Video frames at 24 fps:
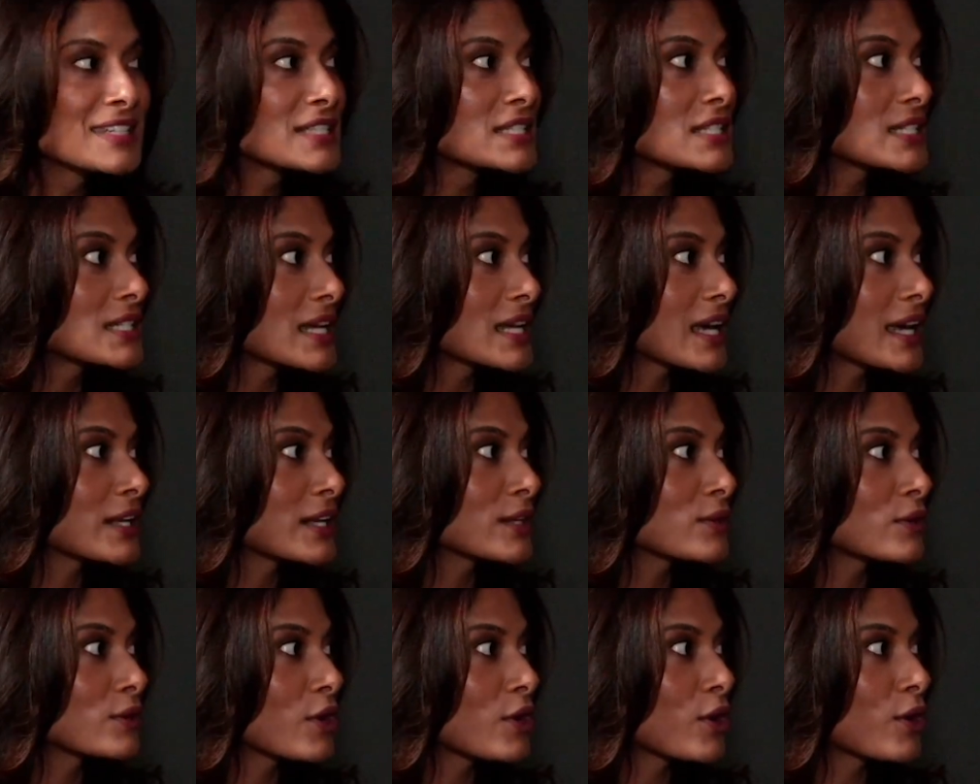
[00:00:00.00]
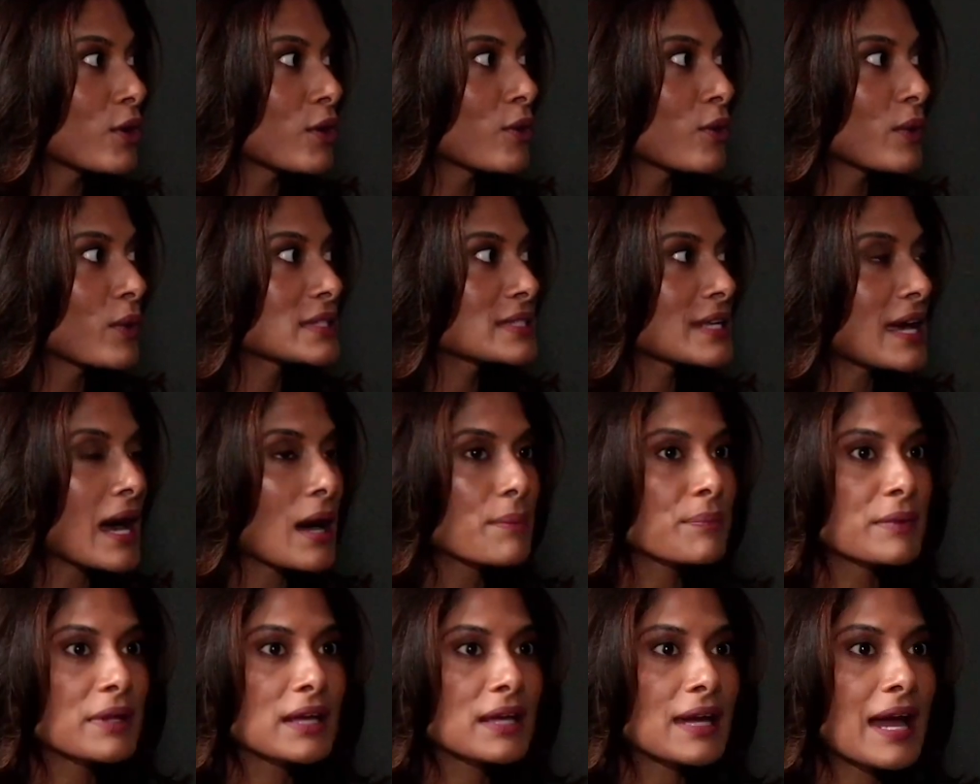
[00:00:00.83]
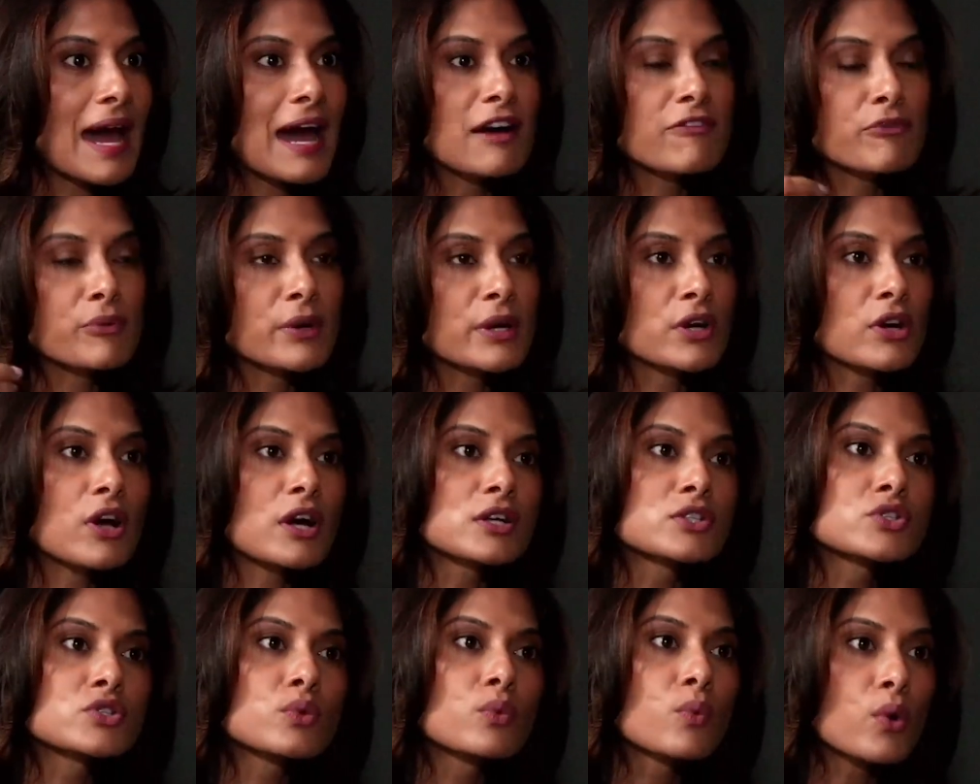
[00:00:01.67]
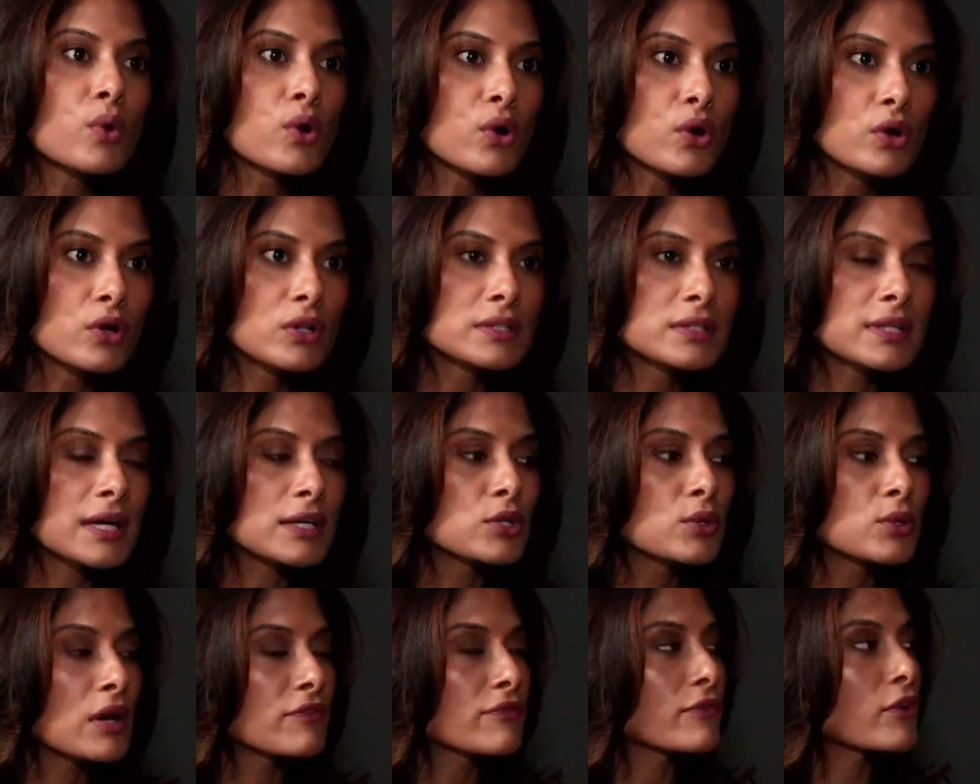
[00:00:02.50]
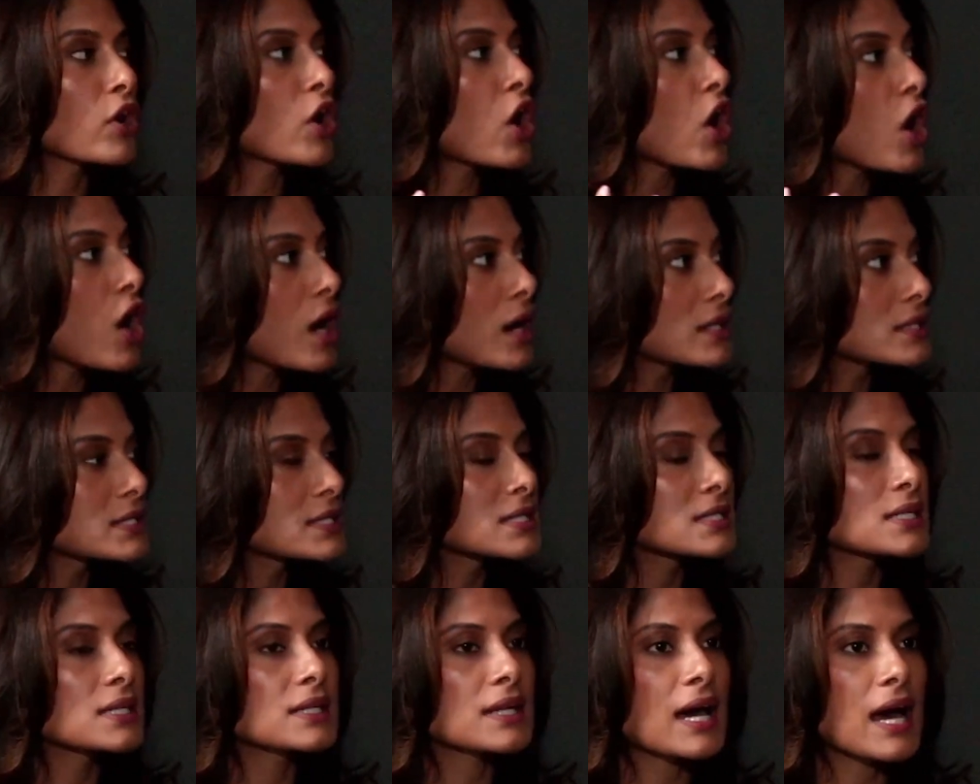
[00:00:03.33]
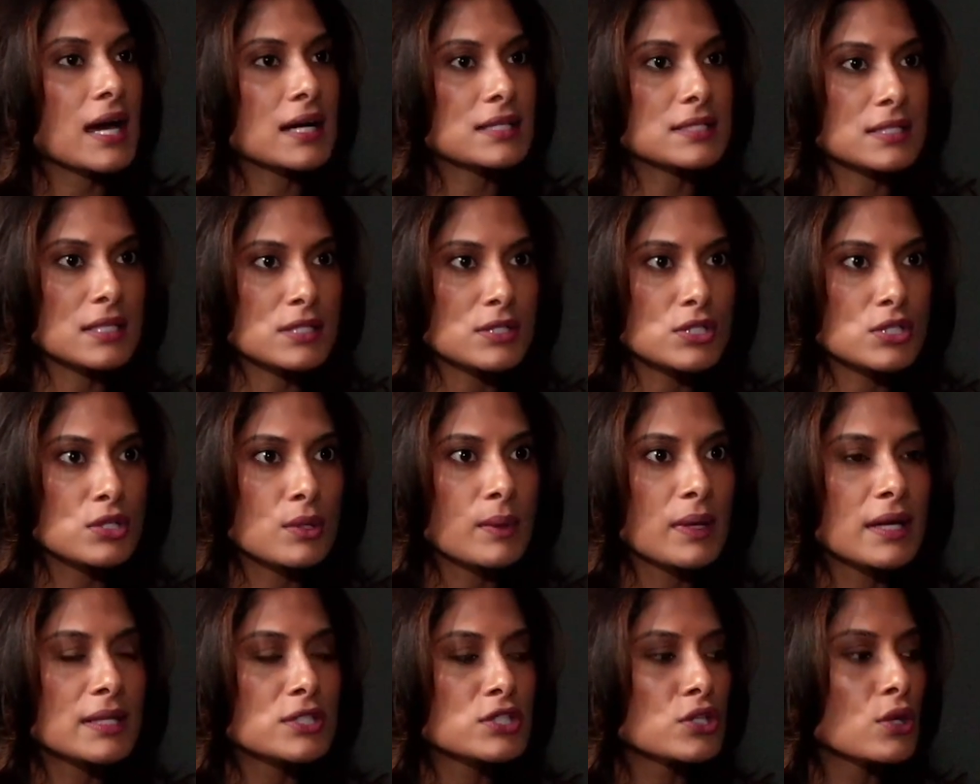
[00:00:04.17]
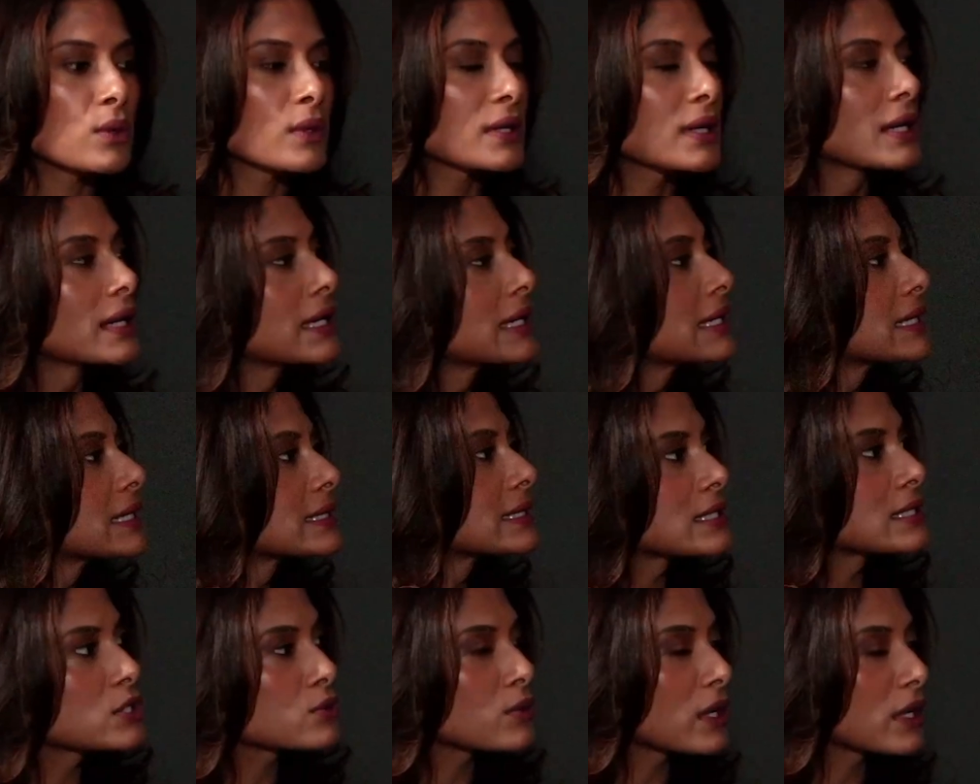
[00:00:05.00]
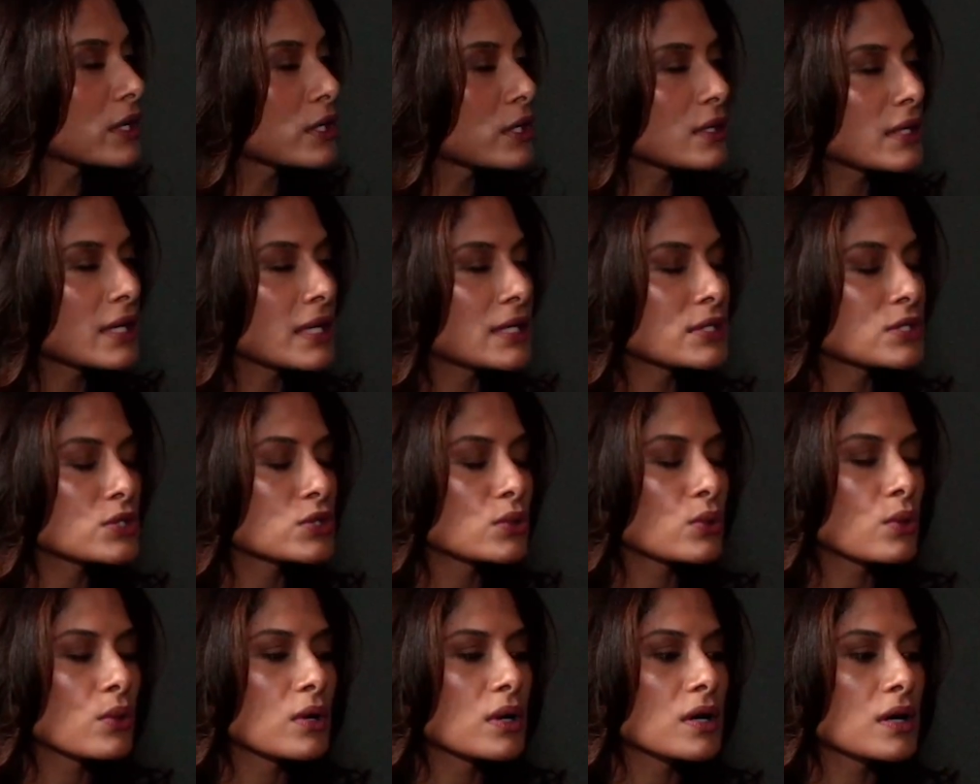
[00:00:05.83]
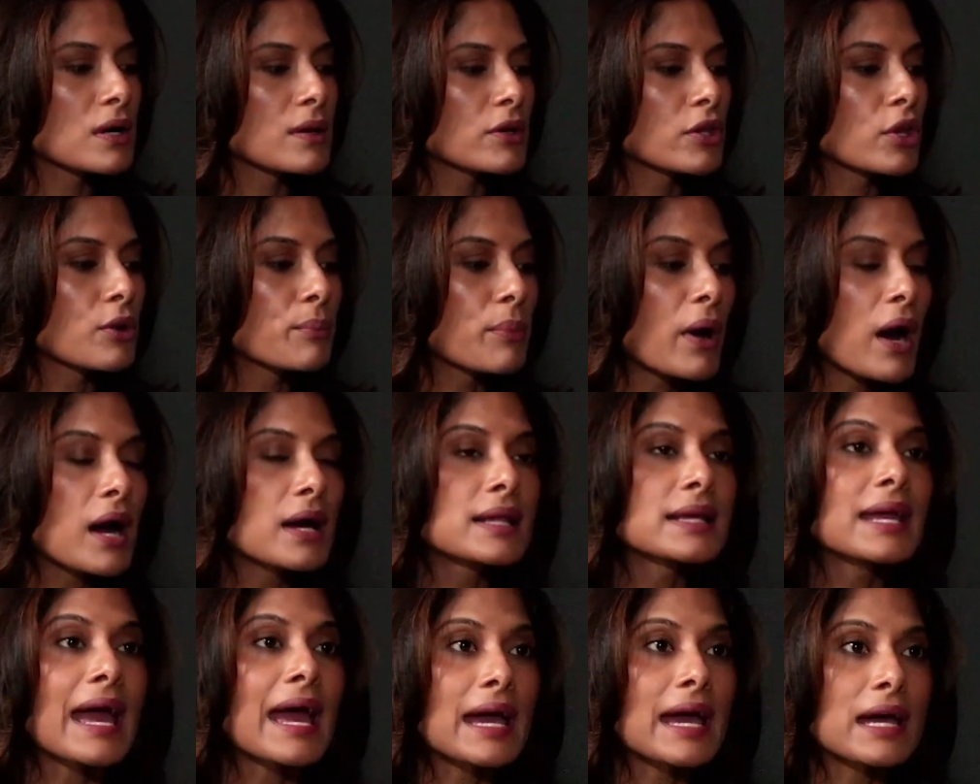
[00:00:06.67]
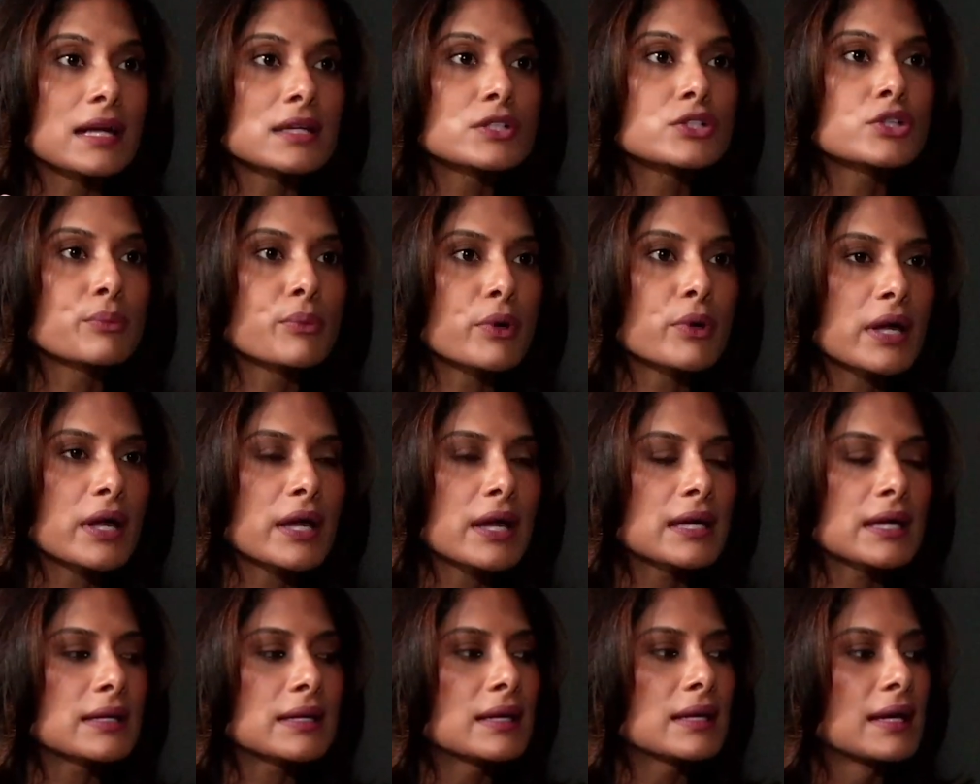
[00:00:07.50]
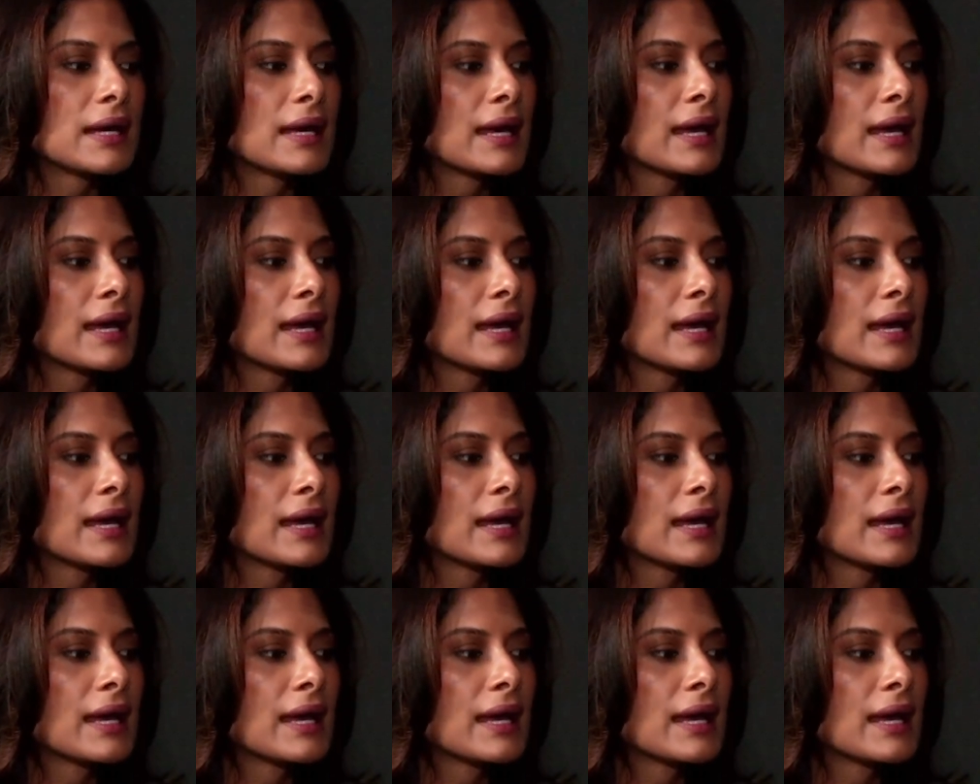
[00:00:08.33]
Today, you know what's happening halfway across the world, and you have constant access to it. So it dysregulates your body and your brain.